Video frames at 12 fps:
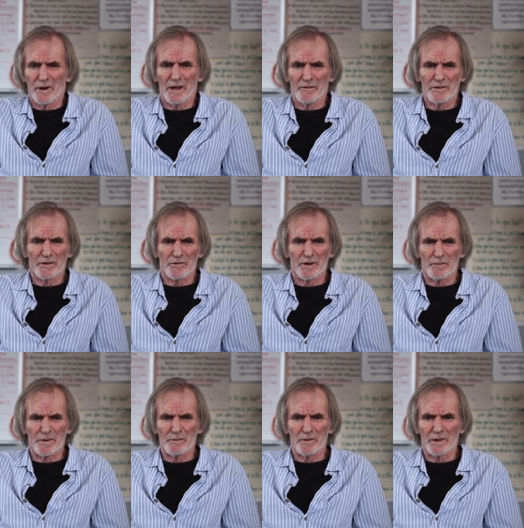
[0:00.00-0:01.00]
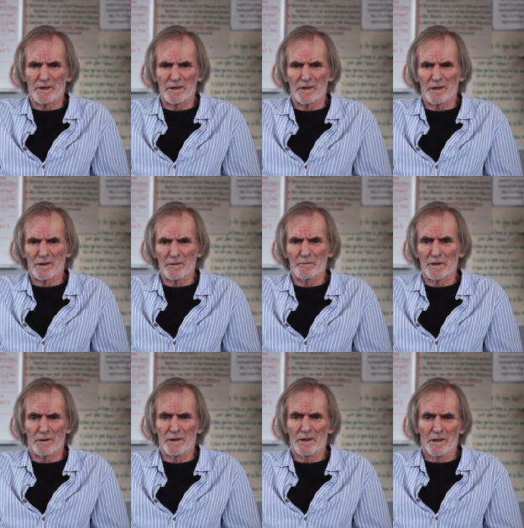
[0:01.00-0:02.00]
don't have to treat people like that. I
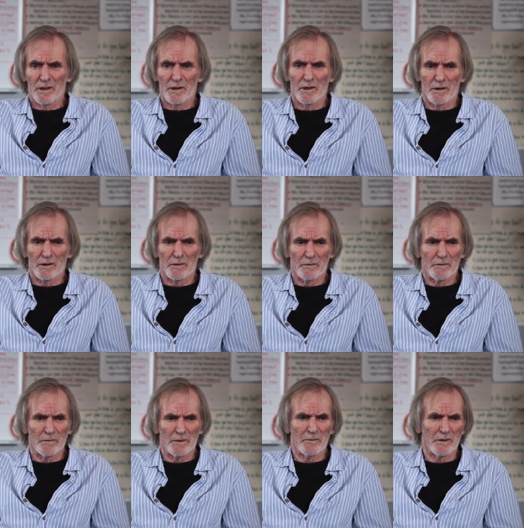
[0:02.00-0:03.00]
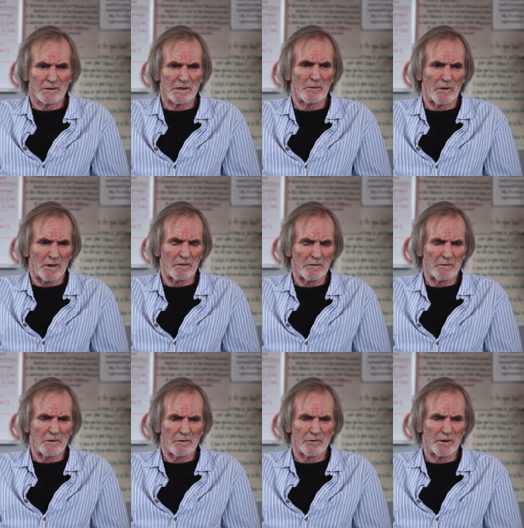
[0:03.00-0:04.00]
mean, people will say, well,
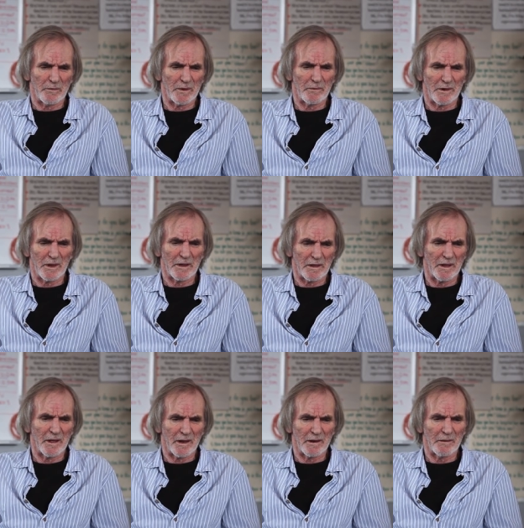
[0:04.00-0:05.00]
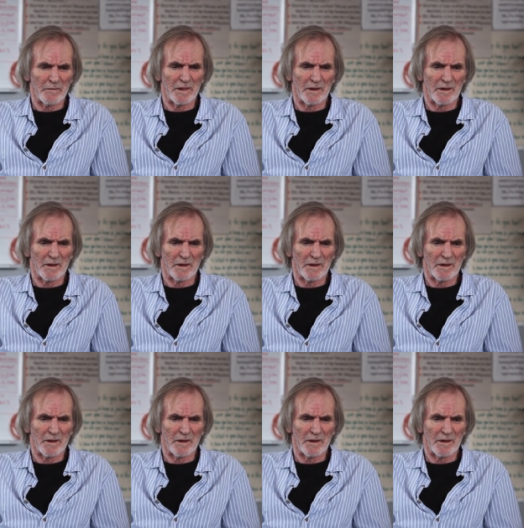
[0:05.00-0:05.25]
treat people like that. I